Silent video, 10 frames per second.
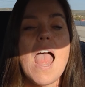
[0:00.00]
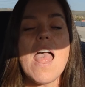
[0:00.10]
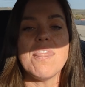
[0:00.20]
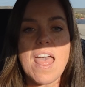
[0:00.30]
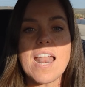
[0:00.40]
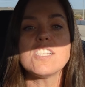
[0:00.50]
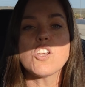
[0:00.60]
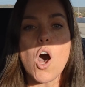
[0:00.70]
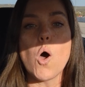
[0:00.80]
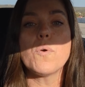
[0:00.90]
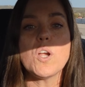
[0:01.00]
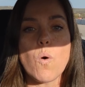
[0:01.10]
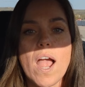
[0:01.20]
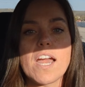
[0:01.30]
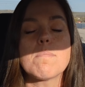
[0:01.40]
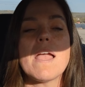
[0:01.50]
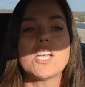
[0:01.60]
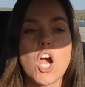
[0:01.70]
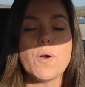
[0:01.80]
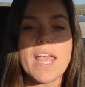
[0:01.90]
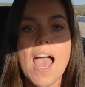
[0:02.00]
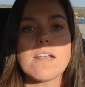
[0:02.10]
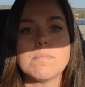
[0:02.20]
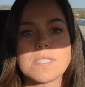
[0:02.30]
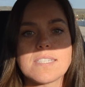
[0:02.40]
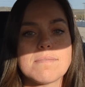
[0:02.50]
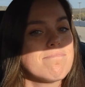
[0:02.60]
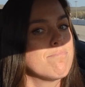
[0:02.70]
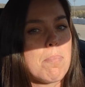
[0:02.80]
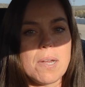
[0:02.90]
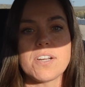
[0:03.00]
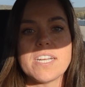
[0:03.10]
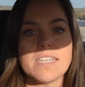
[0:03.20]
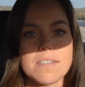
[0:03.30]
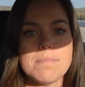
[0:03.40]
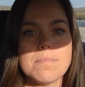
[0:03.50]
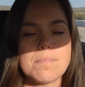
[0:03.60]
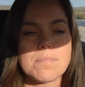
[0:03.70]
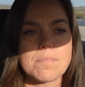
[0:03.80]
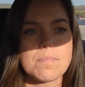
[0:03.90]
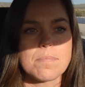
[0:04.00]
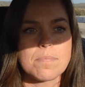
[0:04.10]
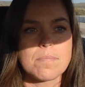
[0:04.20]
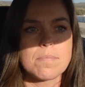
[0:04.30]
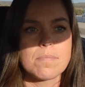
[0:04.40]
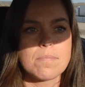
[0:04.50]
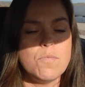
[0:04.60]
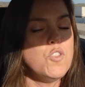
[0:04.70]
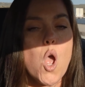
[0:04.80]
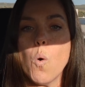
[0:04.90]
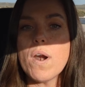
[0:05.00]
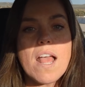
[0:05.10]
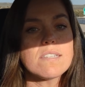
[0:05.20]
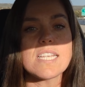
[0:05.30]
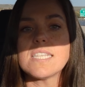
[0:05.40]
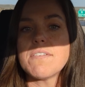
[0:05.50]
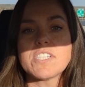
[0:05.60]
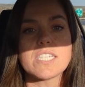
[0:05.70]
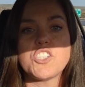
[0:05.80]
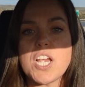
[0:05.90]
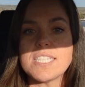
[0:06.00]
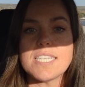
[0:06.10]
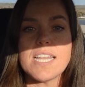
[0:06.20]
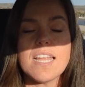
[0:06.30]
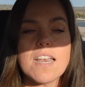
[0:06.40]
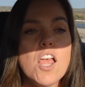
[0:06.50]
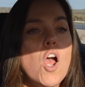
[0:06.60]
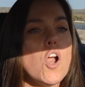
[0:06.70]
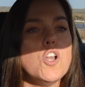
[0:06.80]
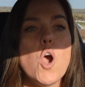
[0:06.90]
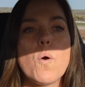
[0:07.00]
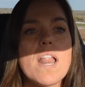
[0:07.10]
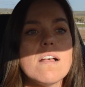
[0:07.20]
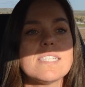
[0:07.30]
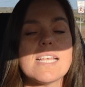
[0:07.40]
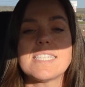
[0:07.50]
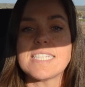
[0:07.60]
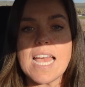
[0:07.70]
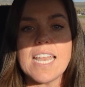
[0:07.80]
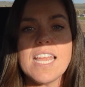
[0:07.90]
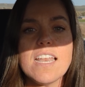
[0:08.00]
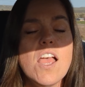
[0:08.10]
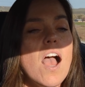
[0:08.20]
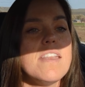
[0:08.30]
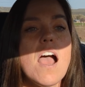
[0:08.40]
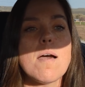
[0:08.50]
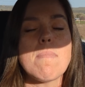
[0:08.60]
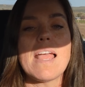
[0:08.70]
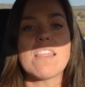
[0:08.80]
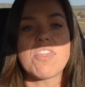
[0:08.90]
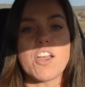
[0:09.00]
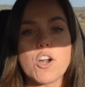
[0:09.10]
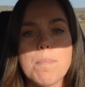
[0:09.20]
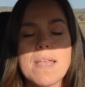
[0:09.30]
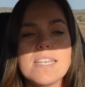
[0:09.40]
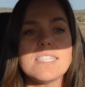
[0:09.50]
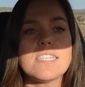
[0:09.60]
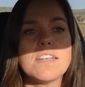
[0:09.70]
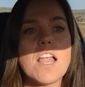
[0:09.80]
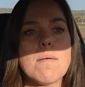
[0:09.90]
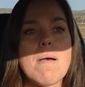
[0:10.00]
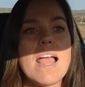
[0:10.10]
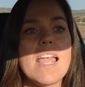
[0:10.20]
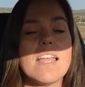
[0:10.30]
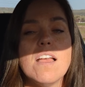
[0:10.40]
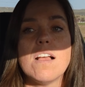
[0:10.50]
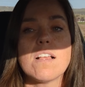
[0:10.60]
And that is all required by Cody Adams. Period. No one else has ever suggested it. No one else has said it. Not my therapist, not my